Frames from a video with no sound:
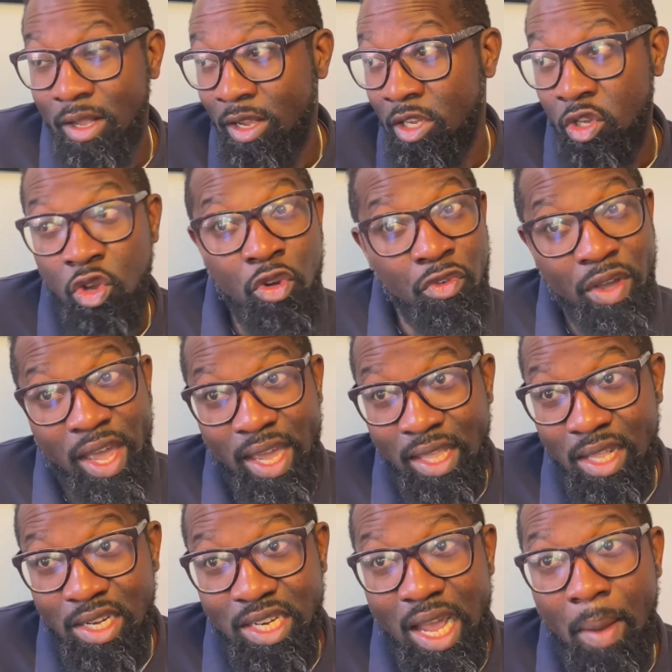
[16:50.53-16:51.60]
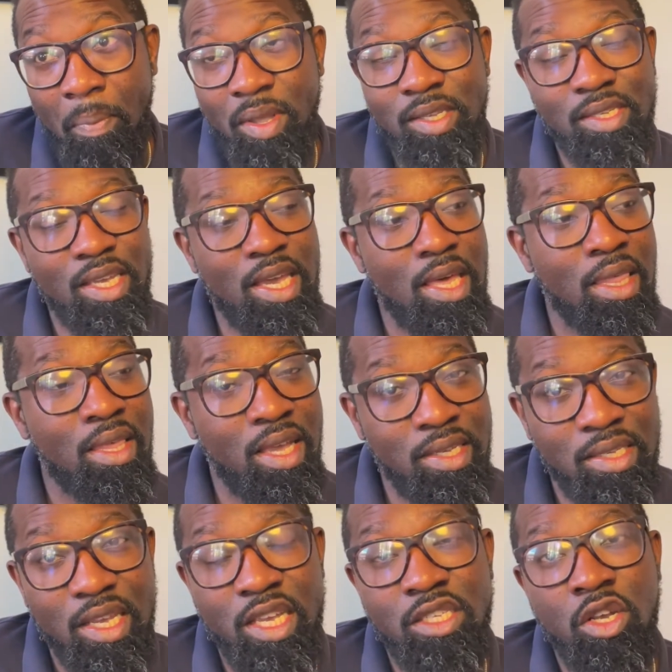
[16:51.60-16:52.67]
Juve in the Champions League.
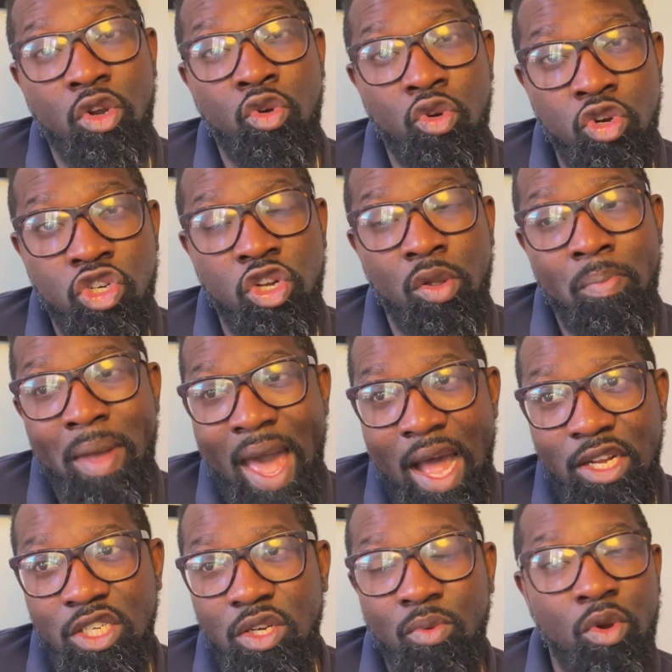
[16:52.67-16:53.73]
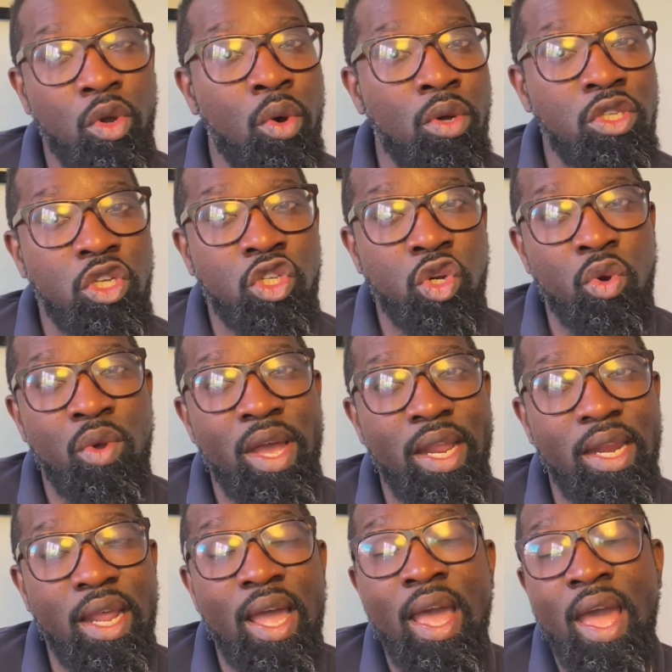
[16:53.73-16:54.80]
This is a crucial match. We're going to
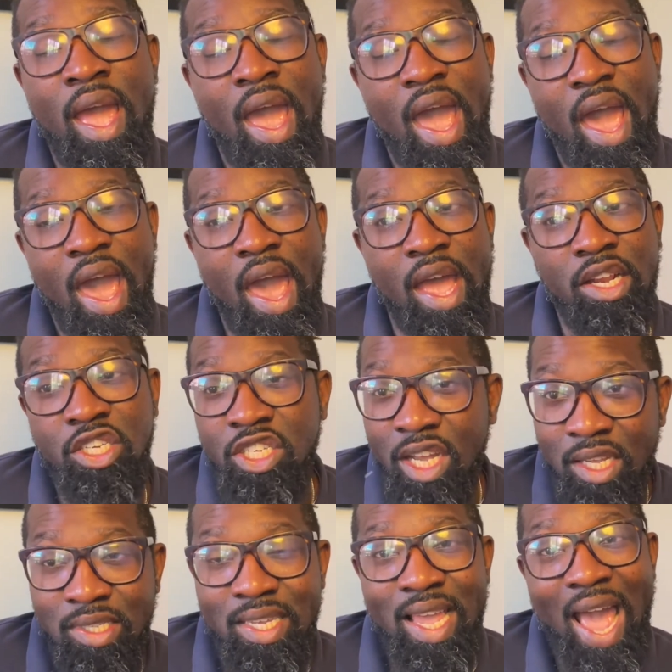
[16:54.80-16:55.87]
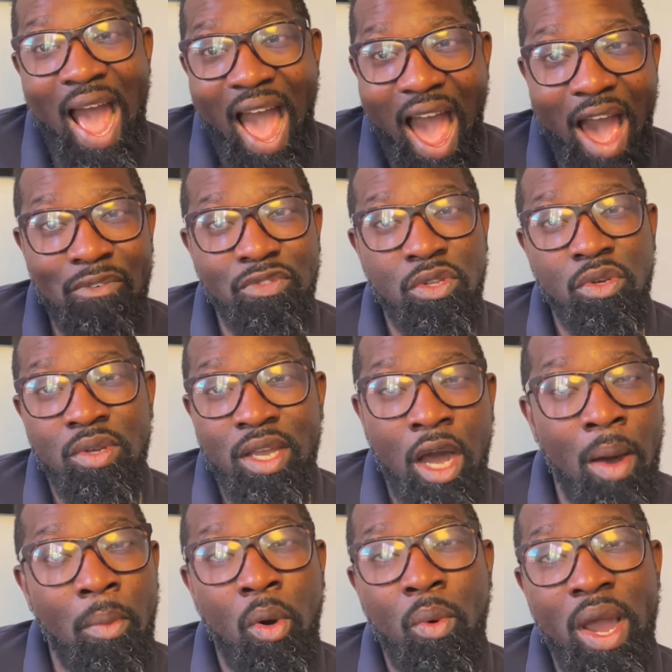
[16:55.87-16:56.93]
Turin, and Chelsea have to
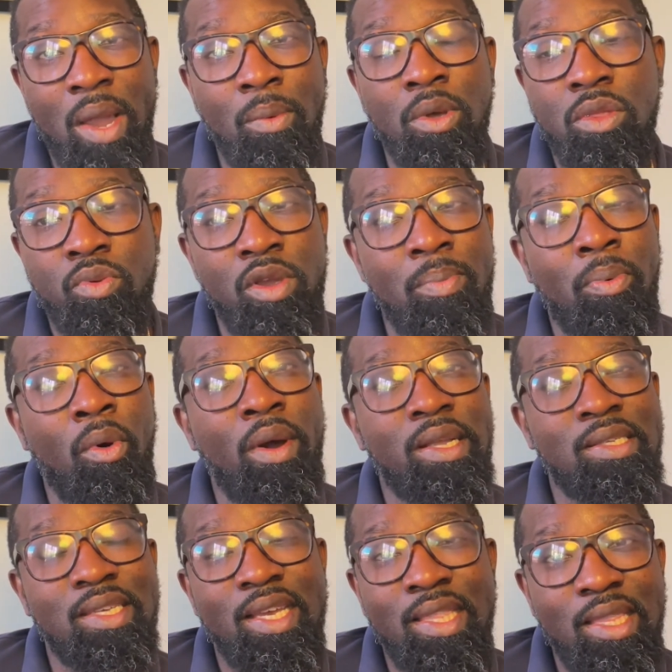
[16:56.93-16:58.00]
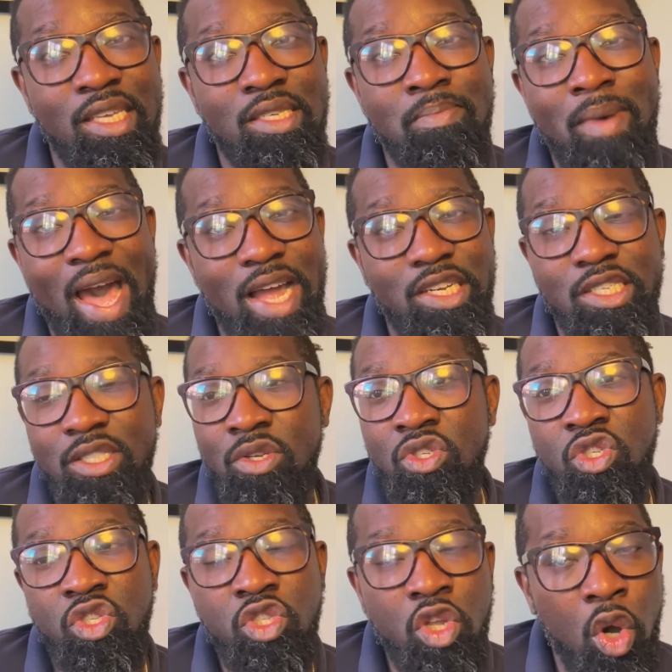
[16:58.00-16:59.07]
come away with 3 points in this match. There's
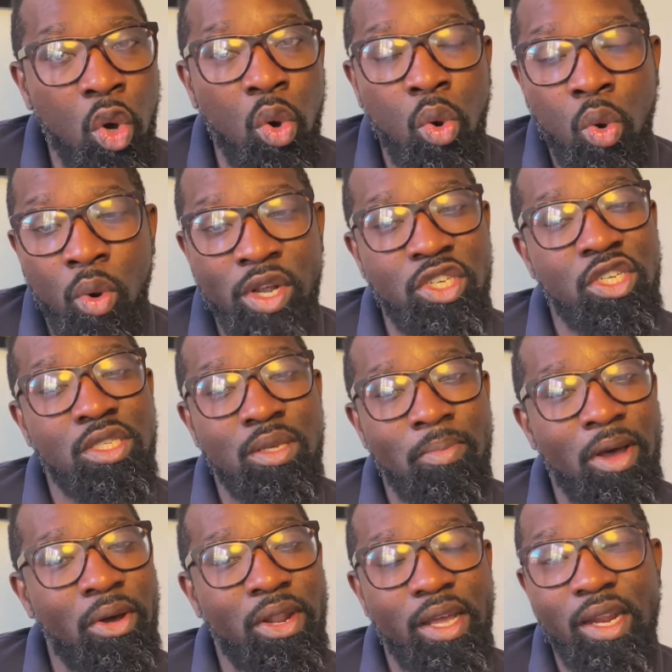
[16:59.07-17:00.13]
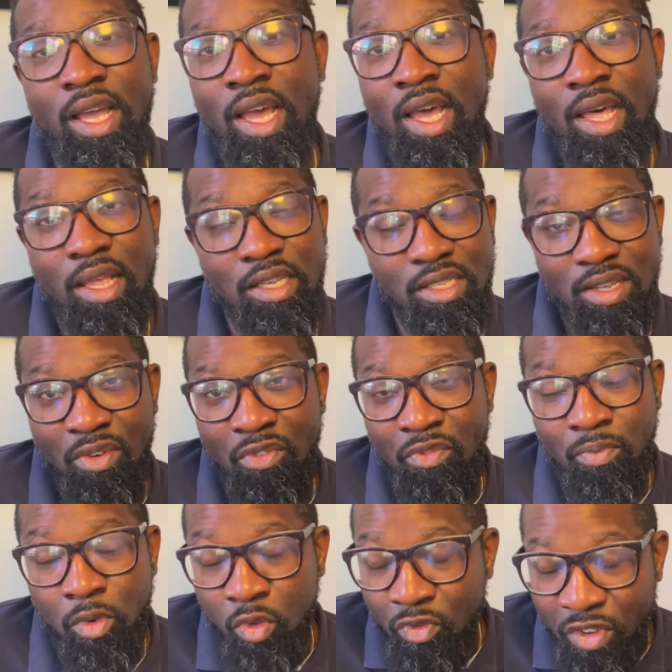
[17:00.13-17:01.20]
no questions about it. This is a
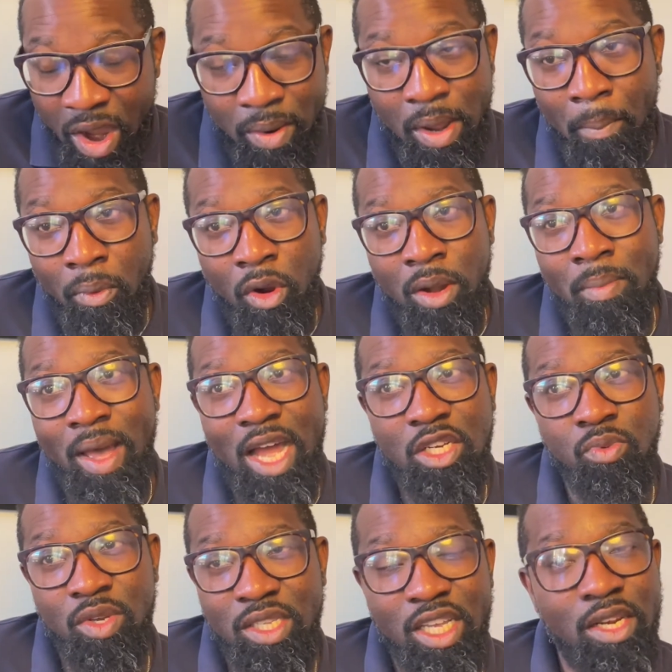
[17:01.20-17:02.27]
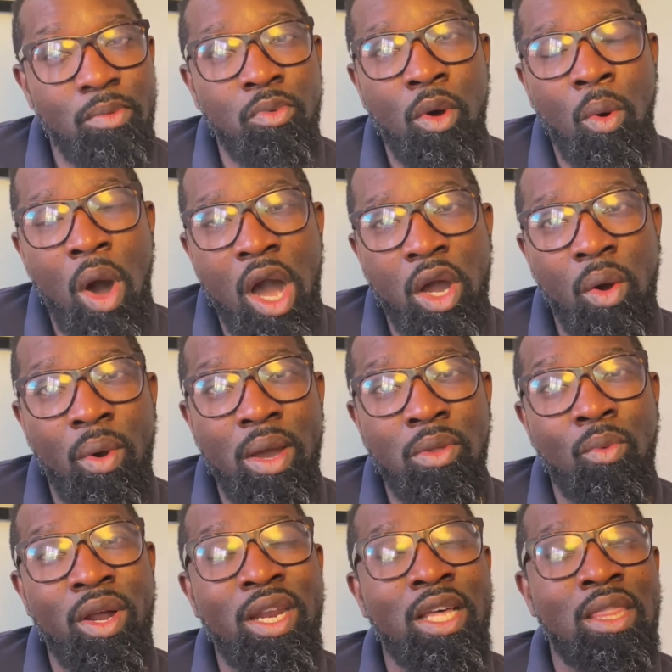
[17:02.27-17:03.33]
very important match. We did walk away with
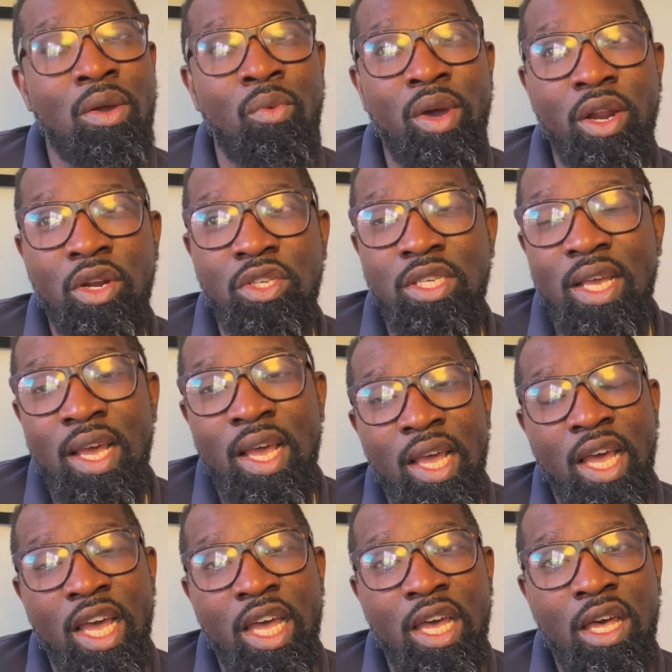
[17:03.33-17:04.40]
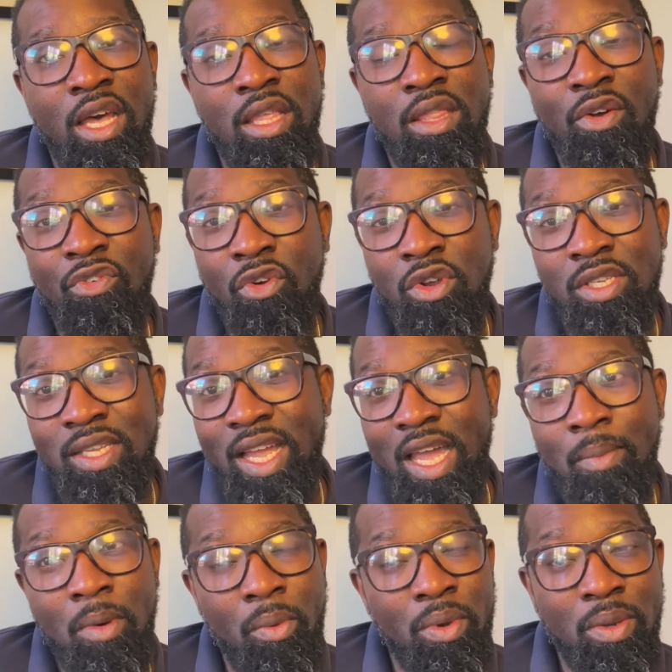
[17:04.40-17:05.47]
1-0 winners in the first
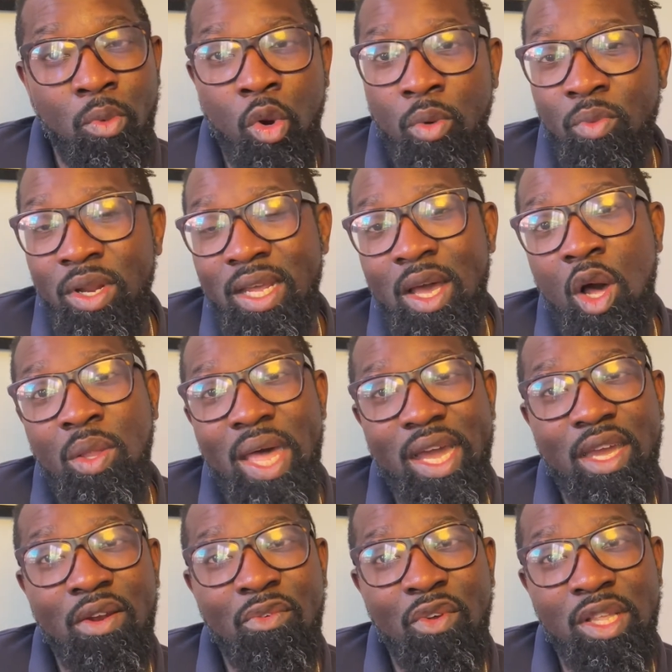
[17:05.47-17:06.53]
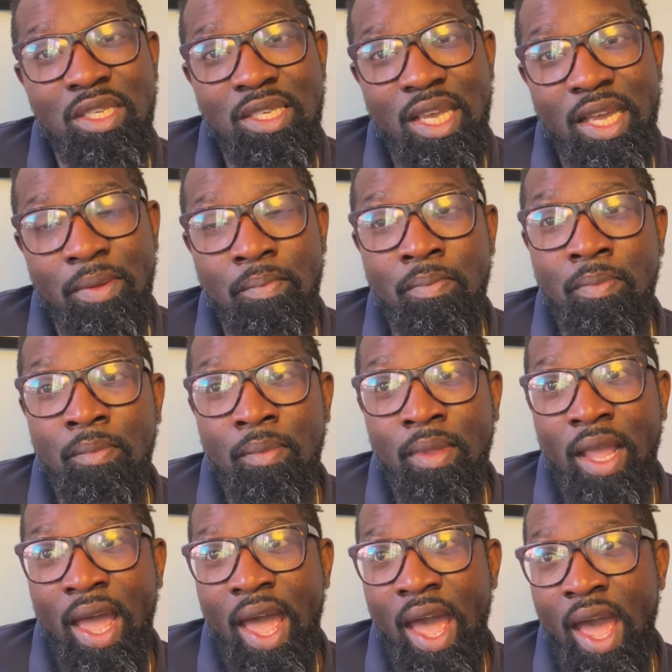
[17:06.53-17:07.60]
leg, but we weren't really all that convincing.
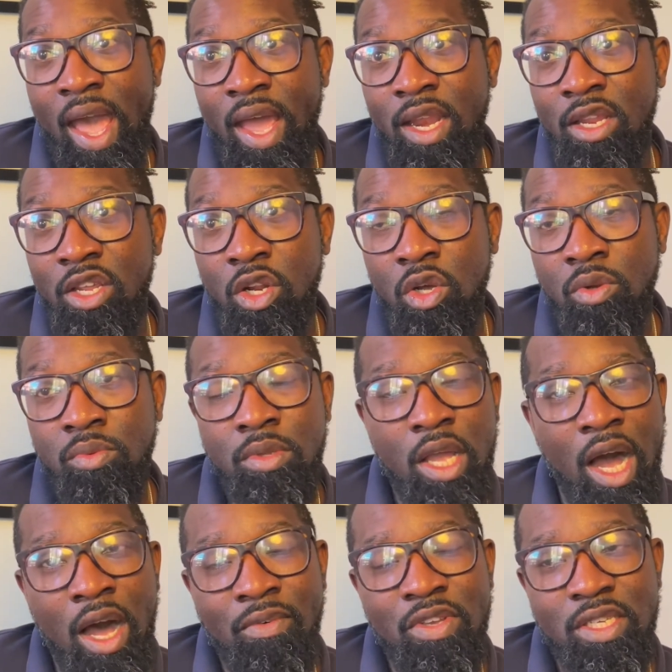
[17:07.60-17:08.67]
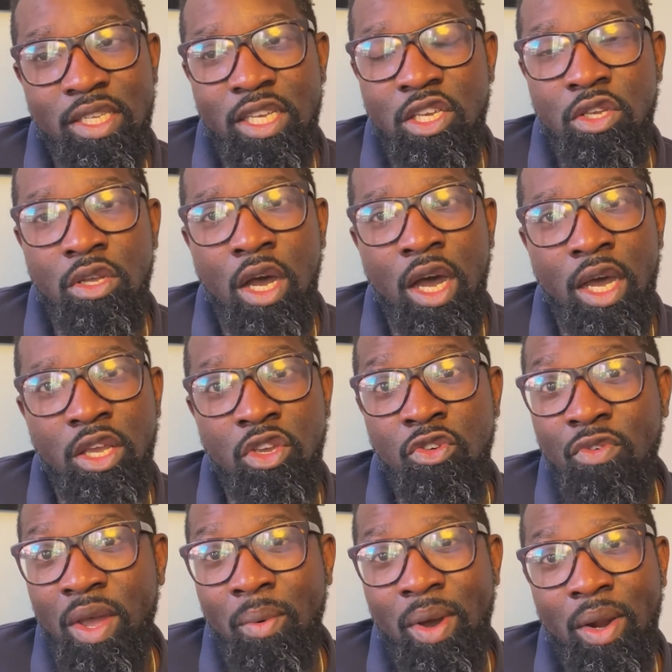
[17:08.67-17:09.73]
And obviously
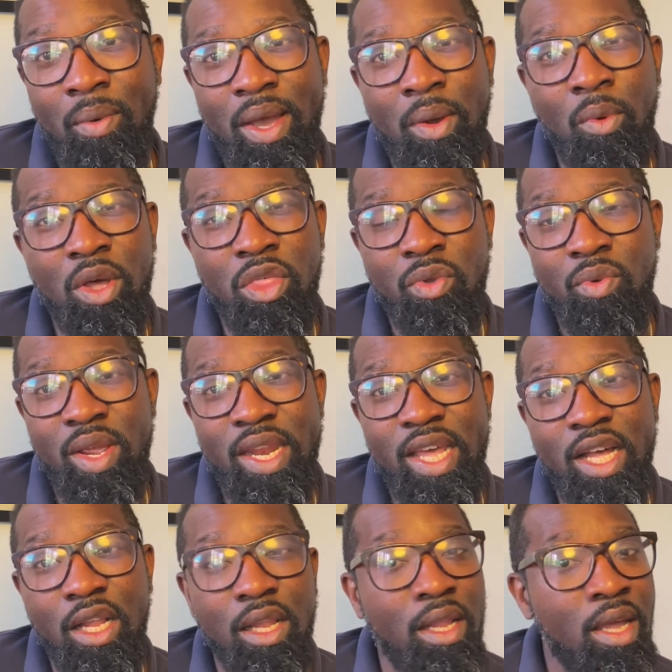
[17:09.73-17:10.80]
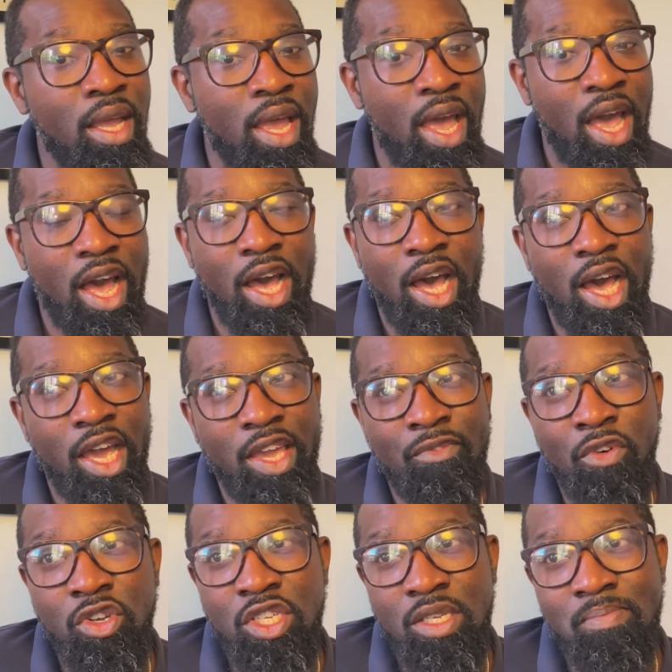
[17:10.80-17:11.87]
Juve went away and won 3-0
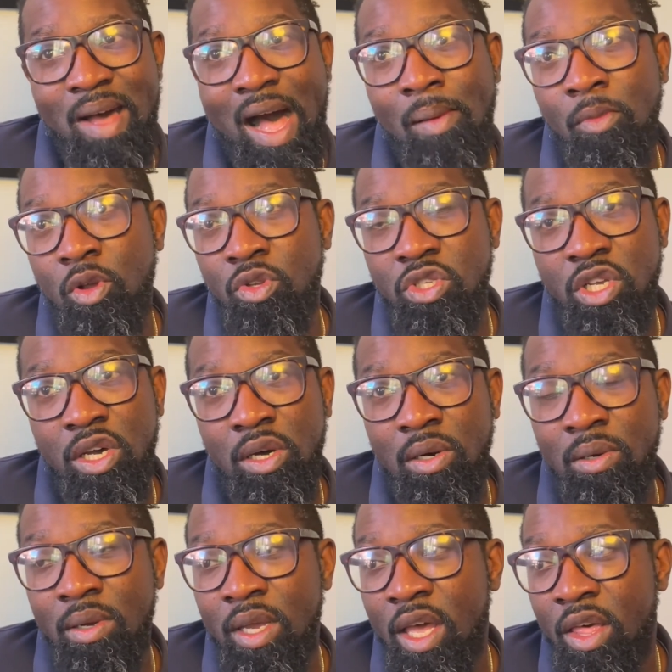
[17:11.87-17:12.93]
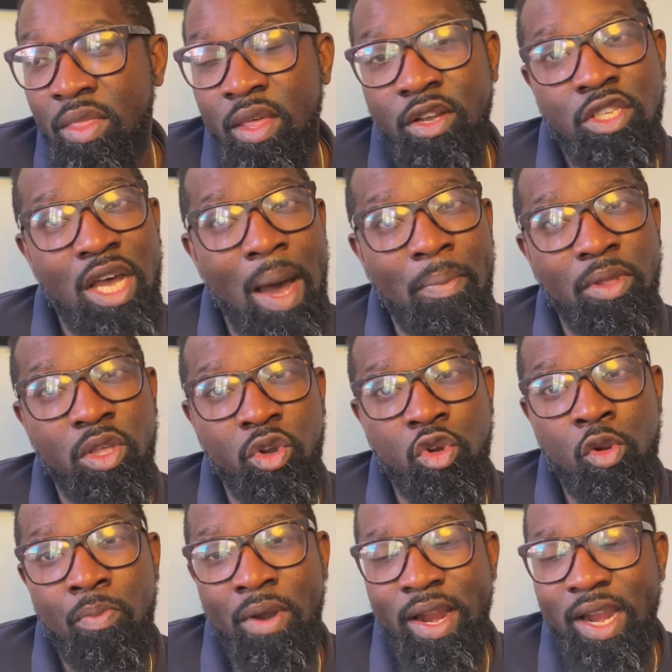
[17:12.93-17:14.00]
versus Malmo, so they're top of the
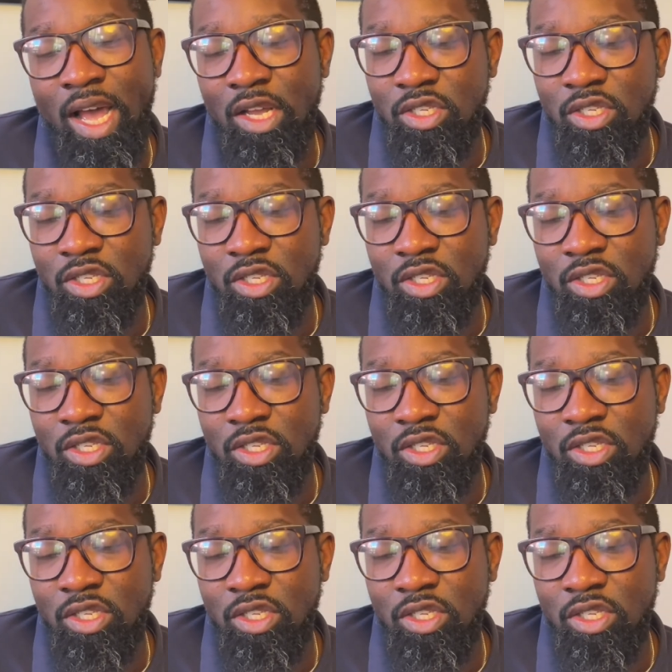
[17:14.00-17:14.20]
group right now.